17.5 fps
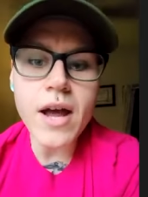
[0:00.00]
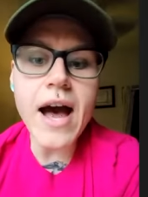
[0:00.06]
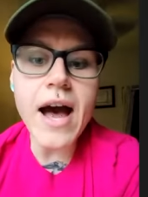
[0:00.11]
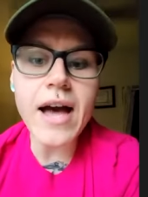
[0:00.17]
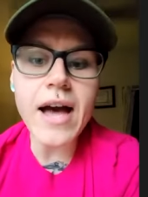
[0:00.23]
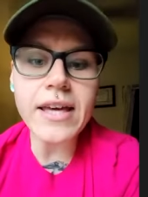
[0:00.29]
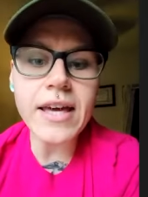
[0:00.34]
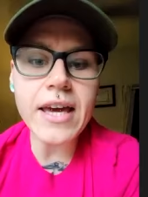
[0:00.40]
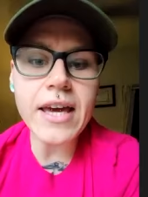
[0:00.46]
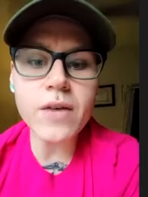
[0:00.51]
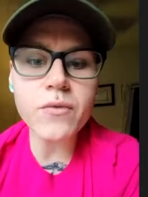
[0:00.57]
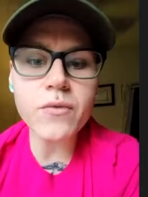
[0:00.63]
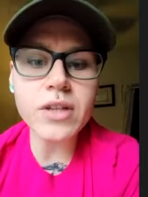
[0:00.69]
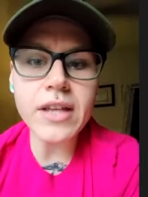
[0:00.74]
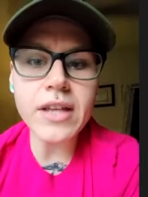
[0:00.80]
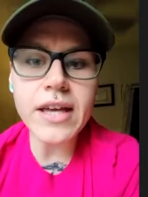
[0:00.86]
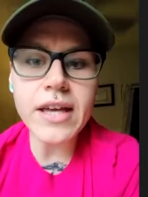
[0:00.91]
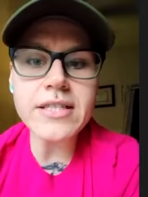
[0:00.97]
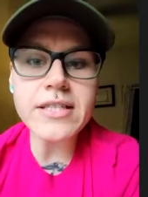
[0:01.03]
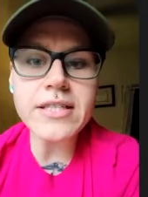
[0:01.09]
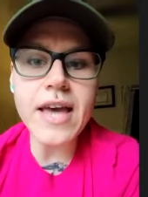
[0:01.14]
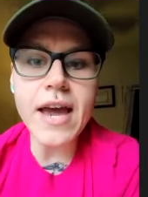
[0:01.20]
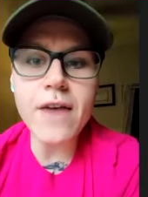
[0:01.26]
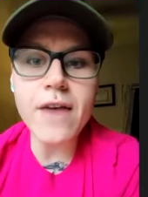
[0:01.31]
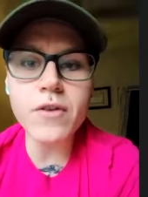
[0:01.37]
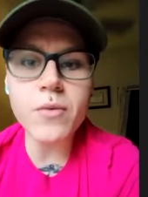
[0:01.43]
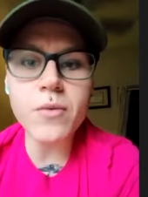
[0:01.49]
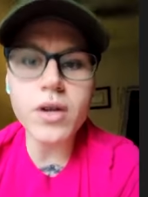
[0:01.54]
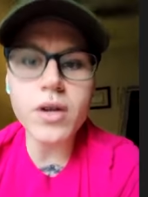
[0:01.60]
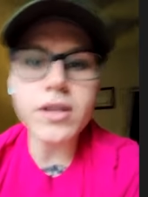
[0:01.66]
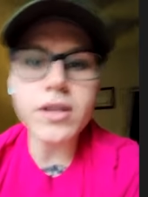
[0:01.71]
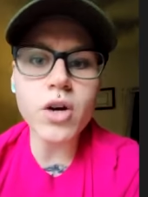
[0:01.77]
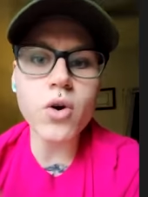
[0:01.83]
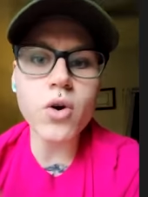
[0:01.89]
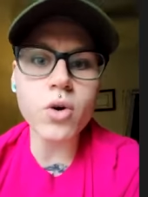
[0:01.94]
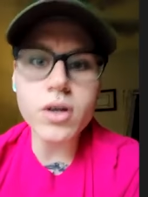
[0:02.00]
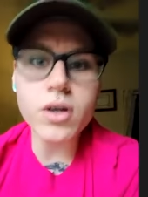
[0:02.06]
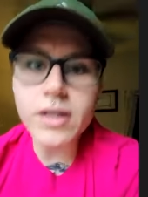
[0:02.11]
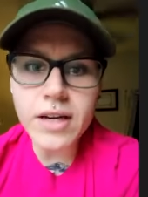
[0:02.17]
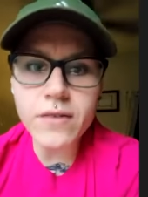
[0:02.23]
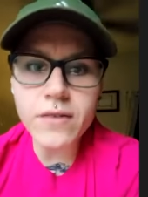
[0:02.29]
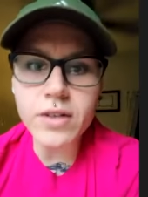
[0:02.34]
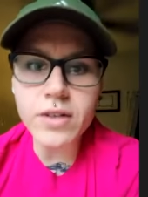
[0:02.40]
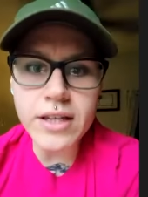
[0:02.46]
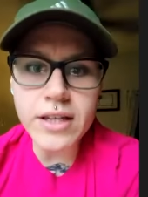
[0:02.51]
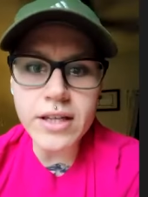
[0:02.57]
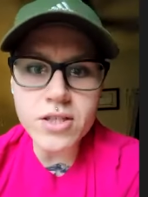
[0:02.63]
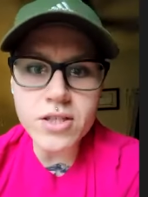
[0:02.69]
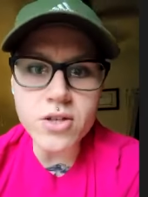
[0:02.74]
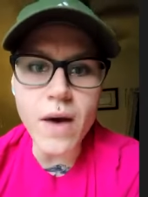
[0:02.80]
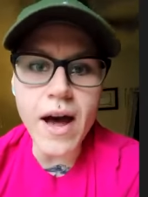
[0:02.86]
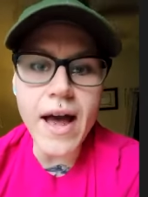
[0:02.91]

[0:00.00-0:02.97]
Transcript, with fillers: I can't relate to everyone that Courtney can relate to.